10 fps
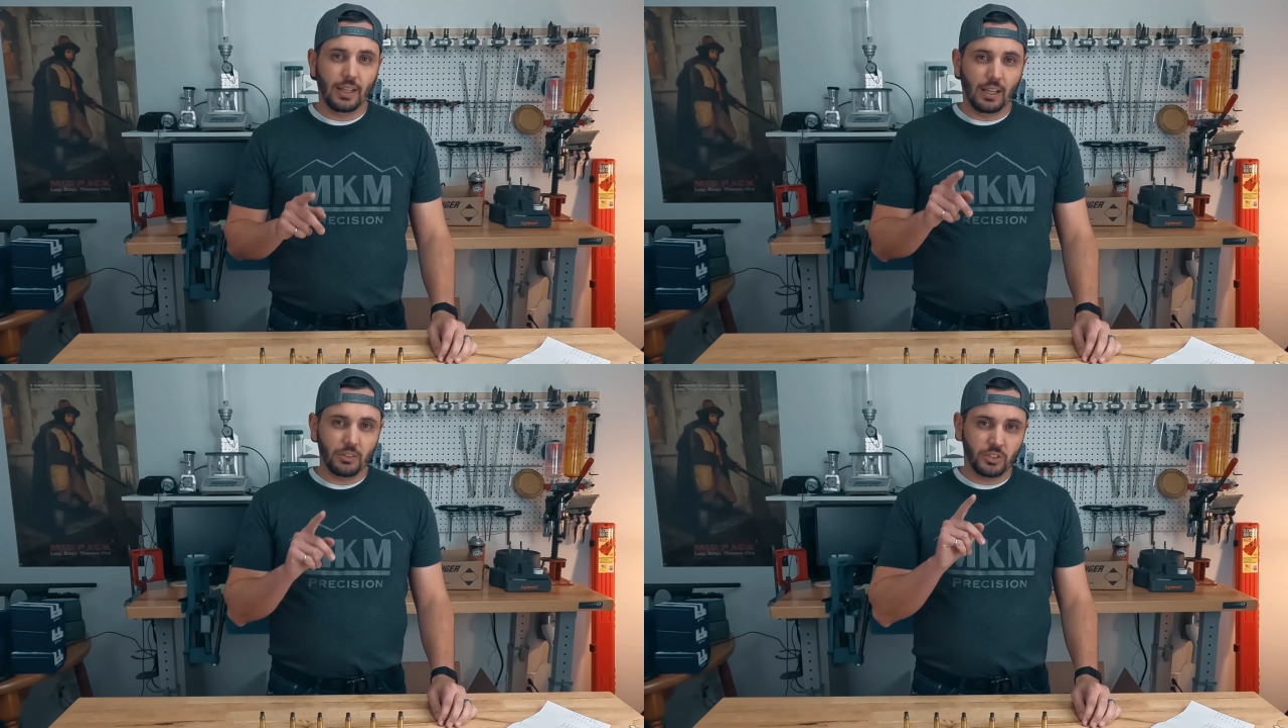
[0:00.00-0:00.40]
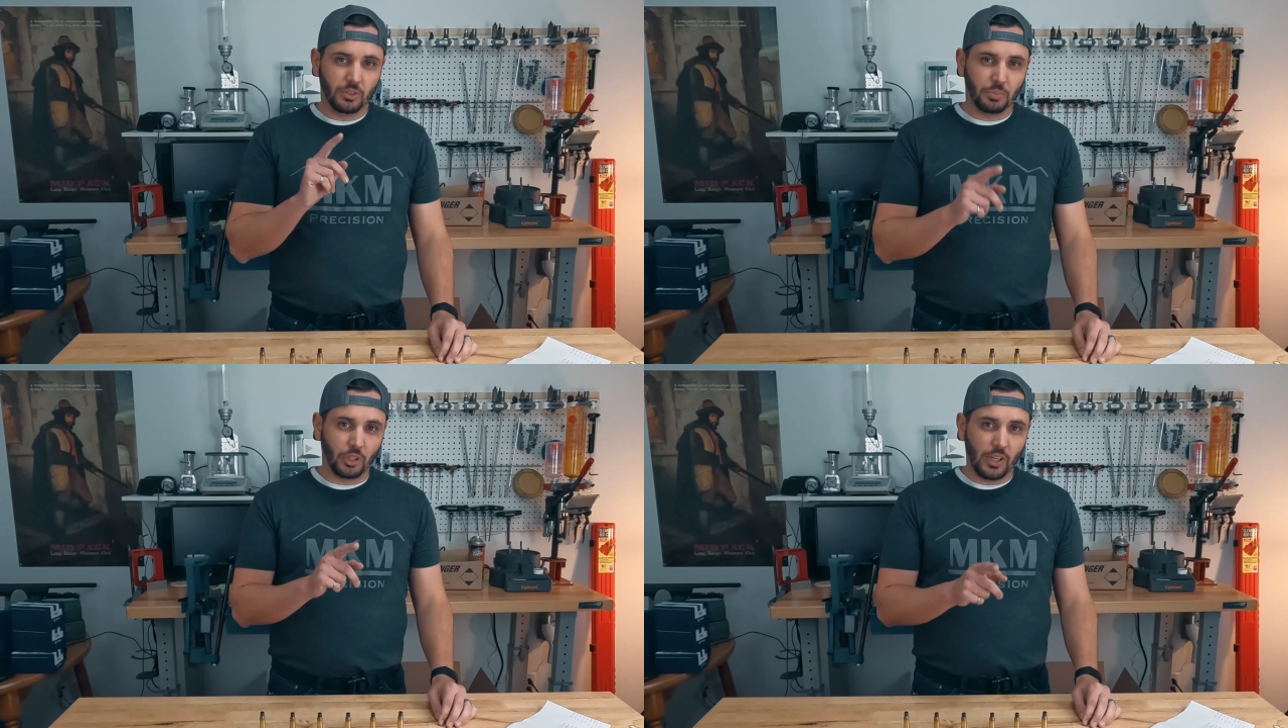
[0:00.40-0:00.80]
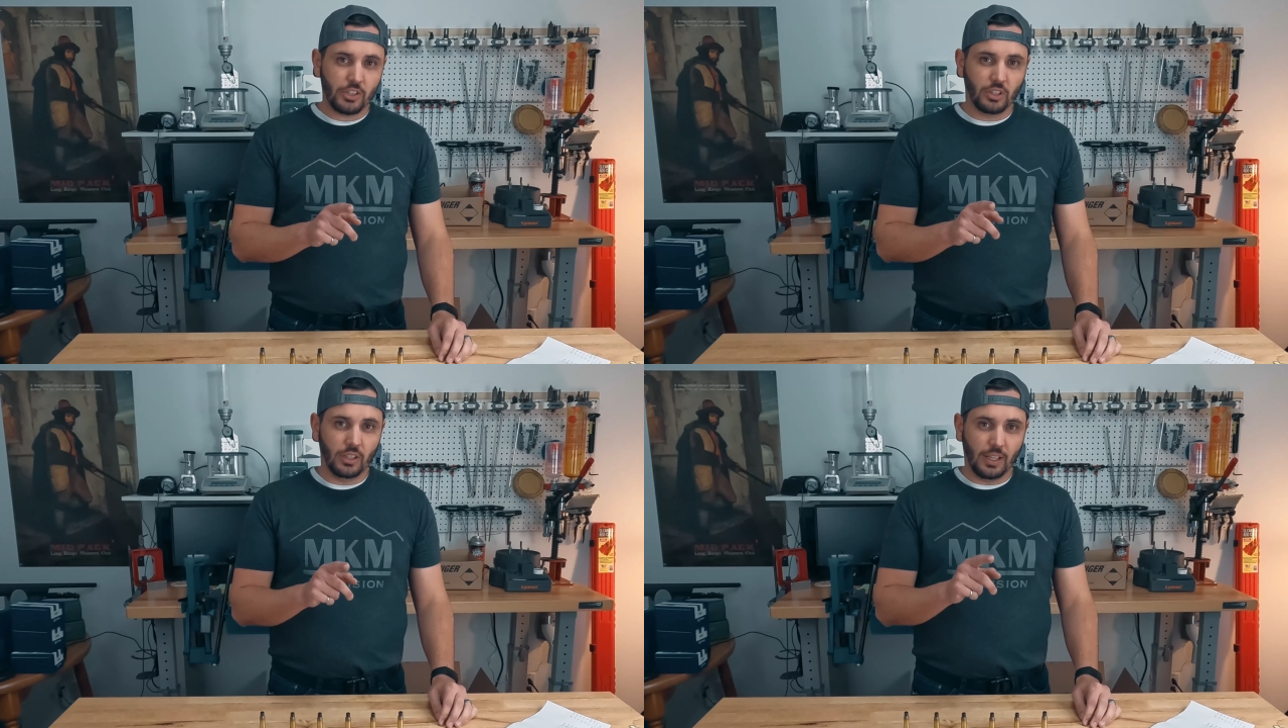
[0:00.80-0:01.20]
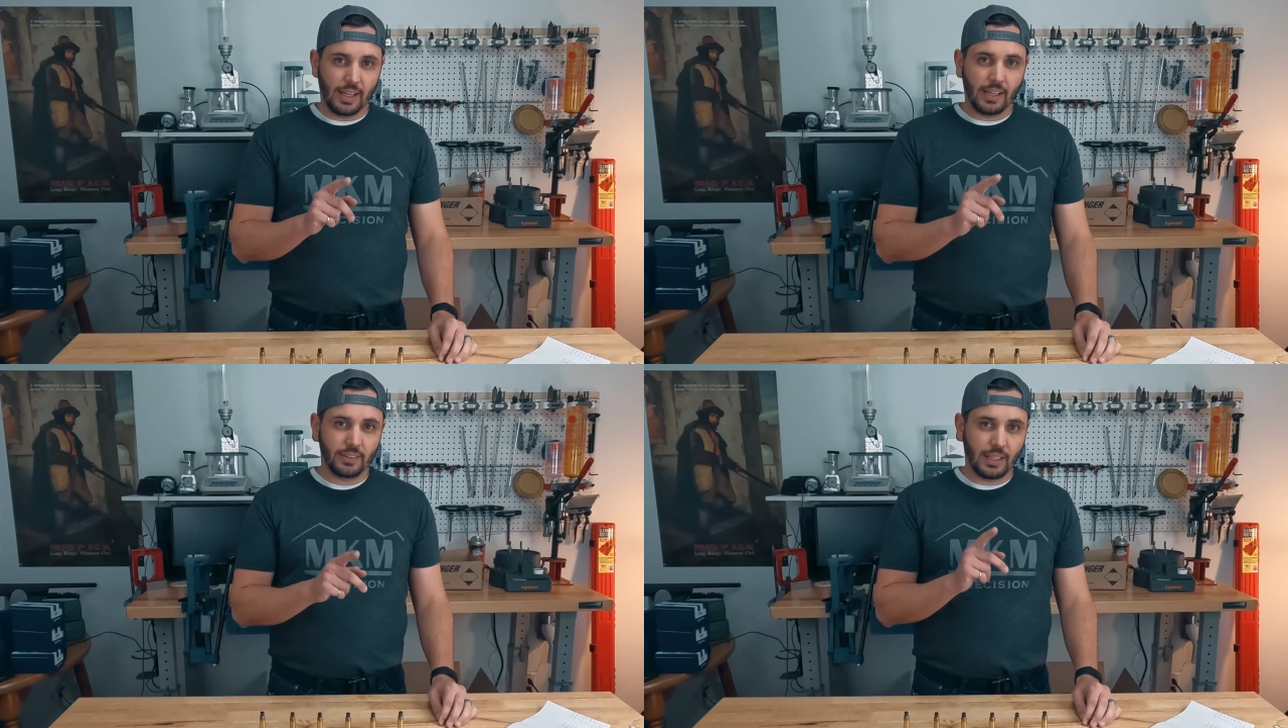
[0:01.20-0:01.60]
how is the progression
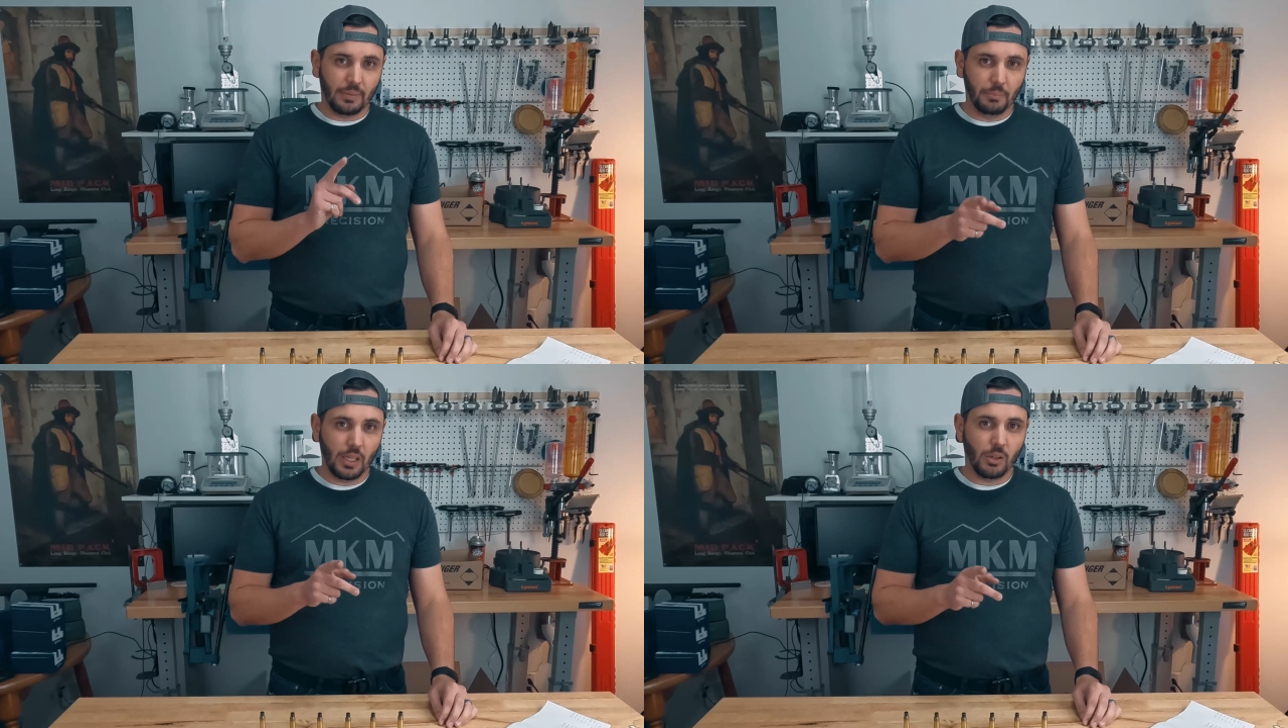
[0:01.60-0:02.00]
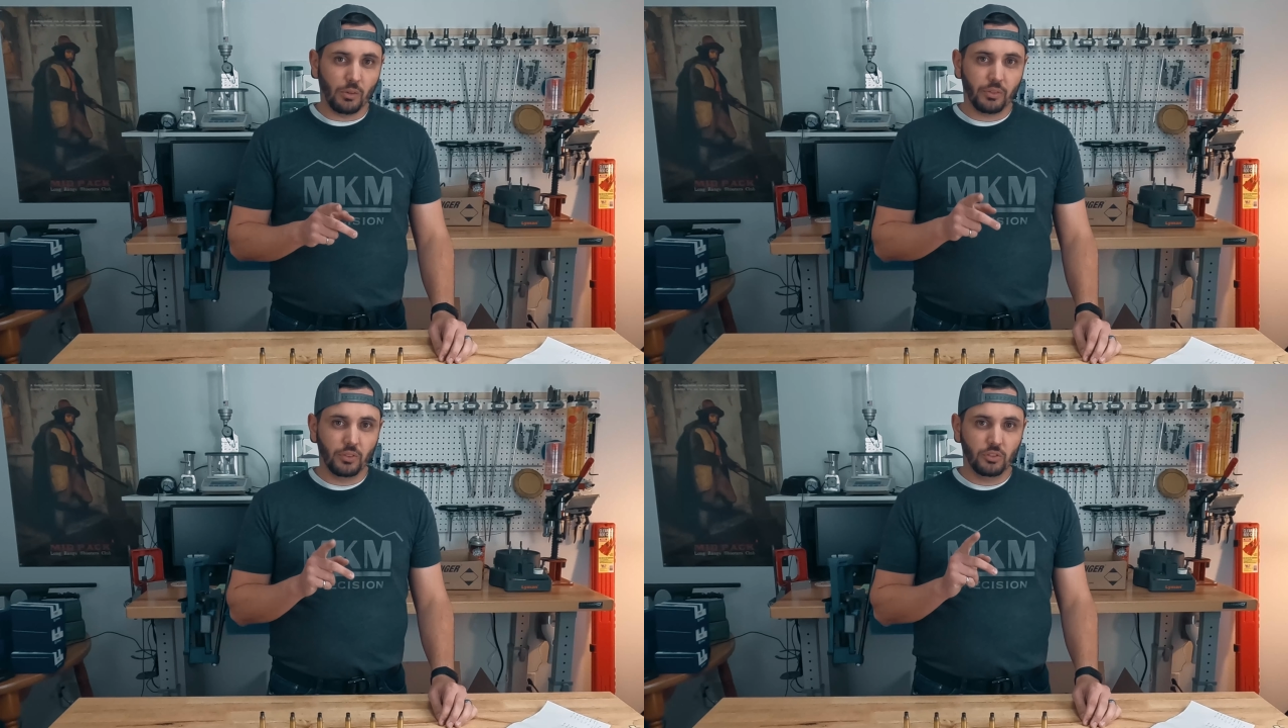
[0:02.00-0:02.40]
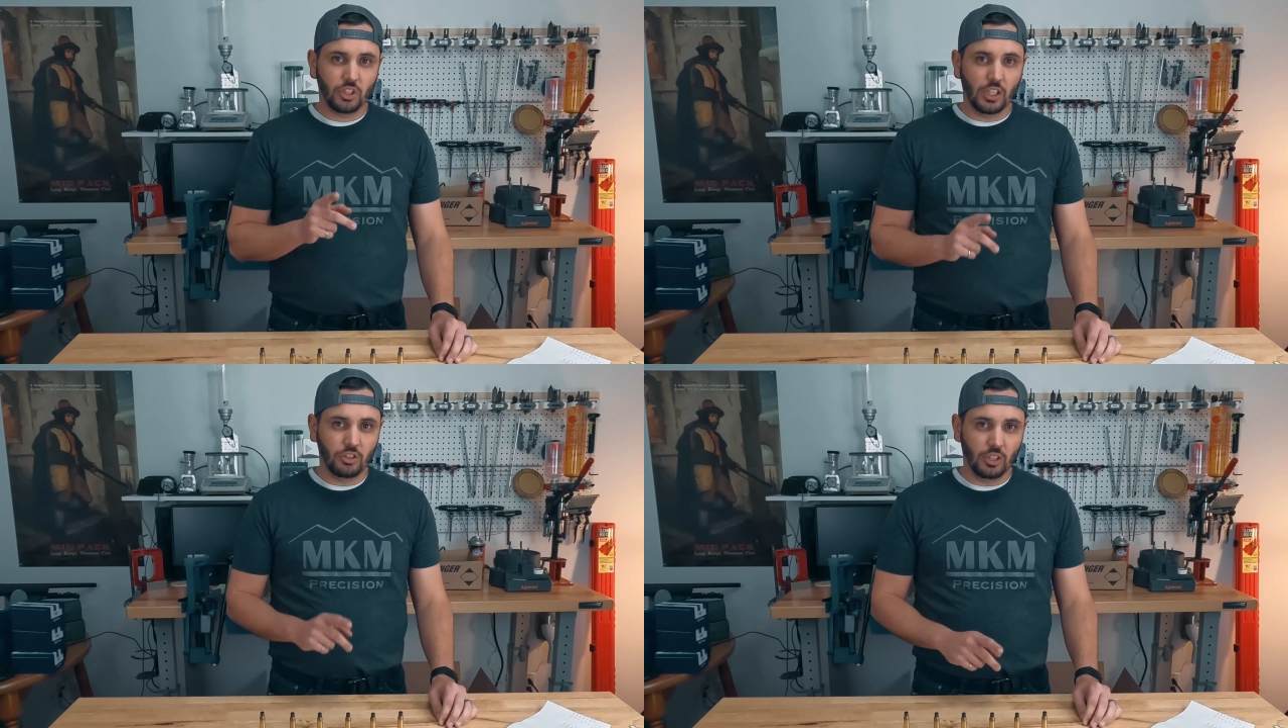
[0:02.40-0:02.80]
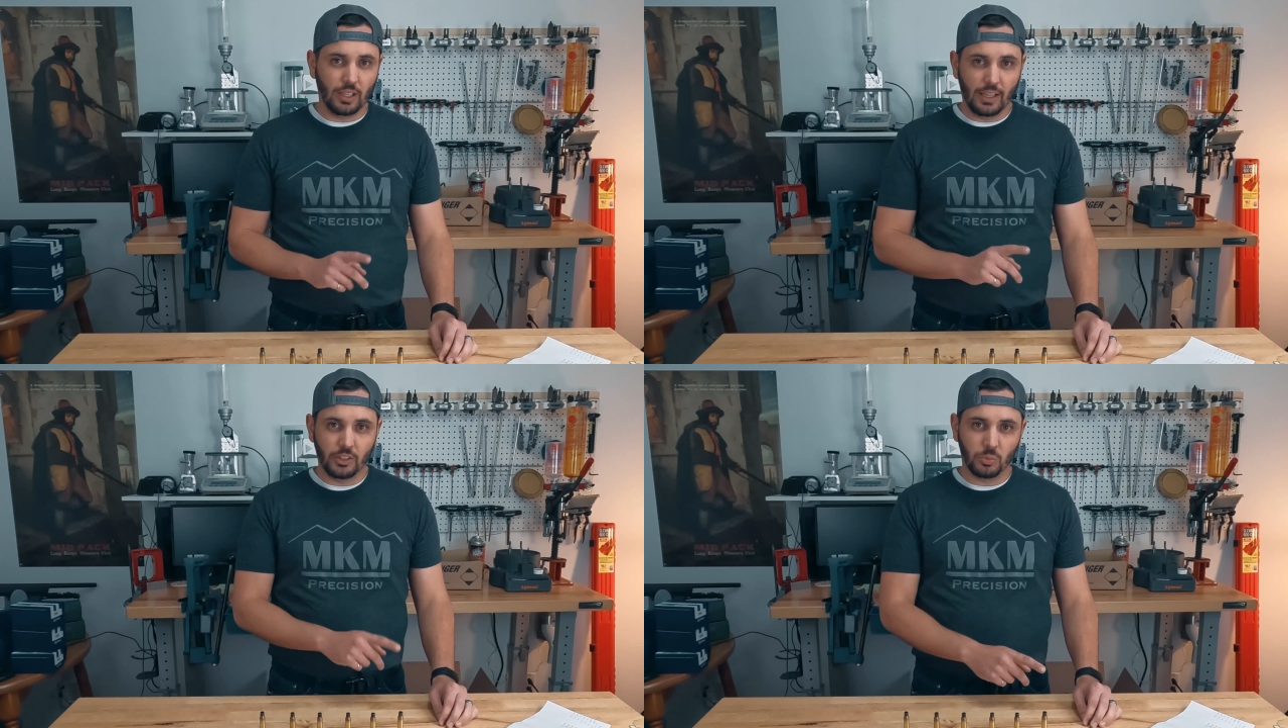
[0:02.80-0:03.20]
at that mouth changing
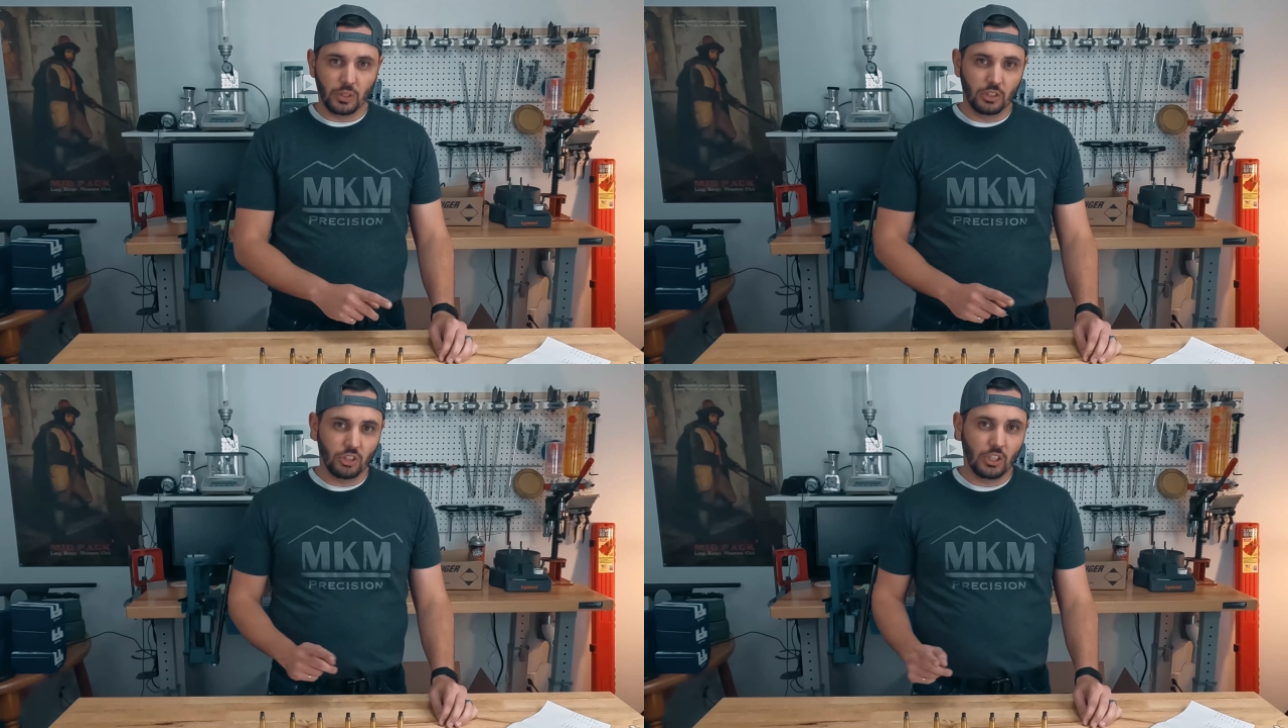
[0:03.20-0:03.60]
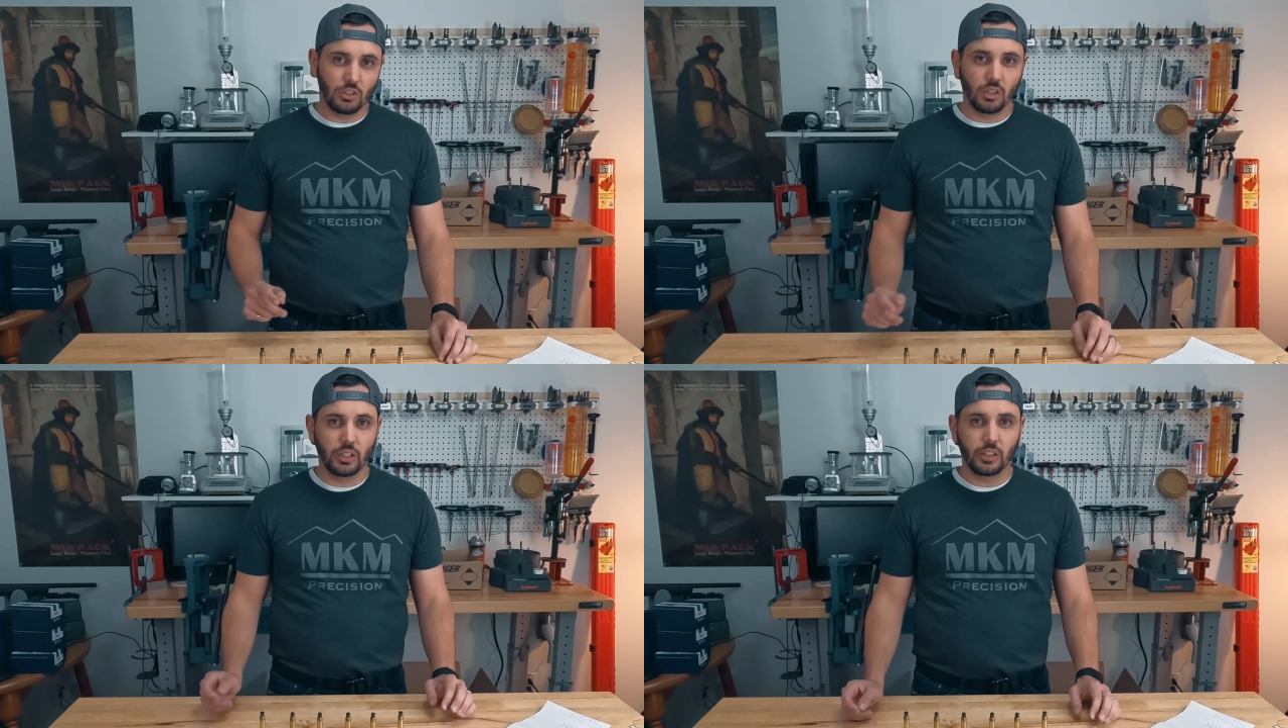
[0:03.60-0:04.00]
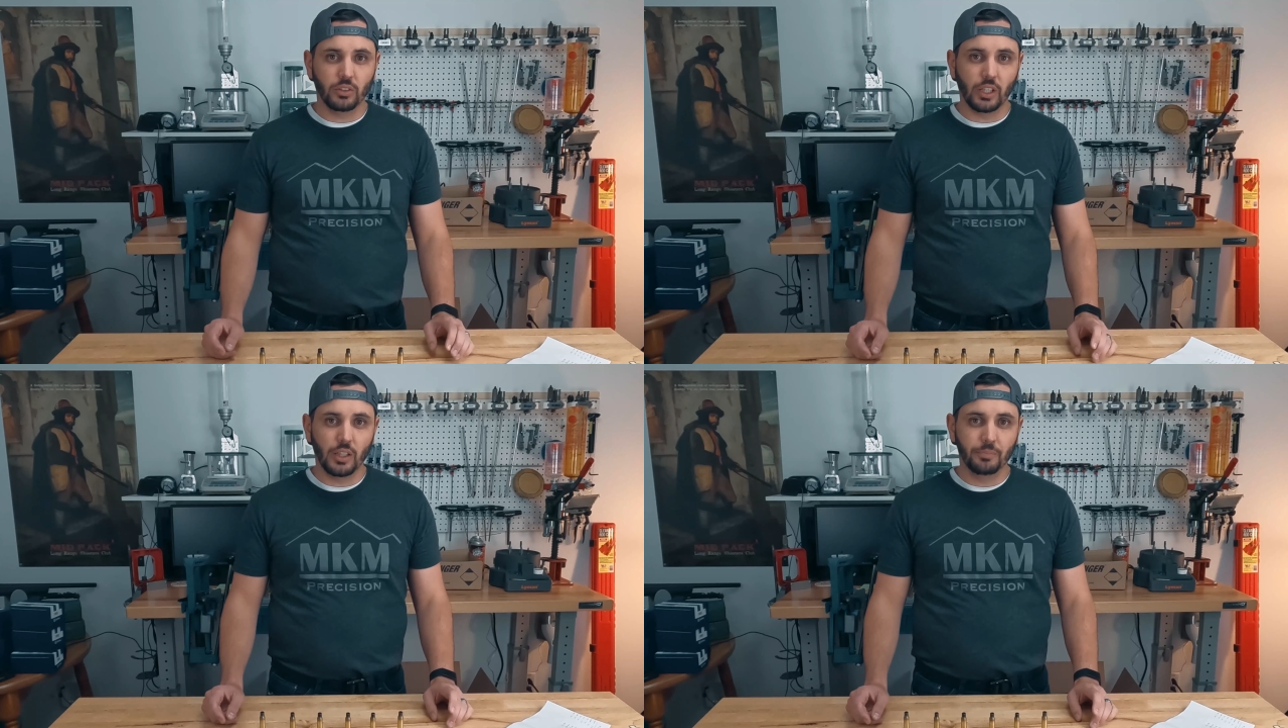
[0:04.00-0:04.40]
as we change our anneal time?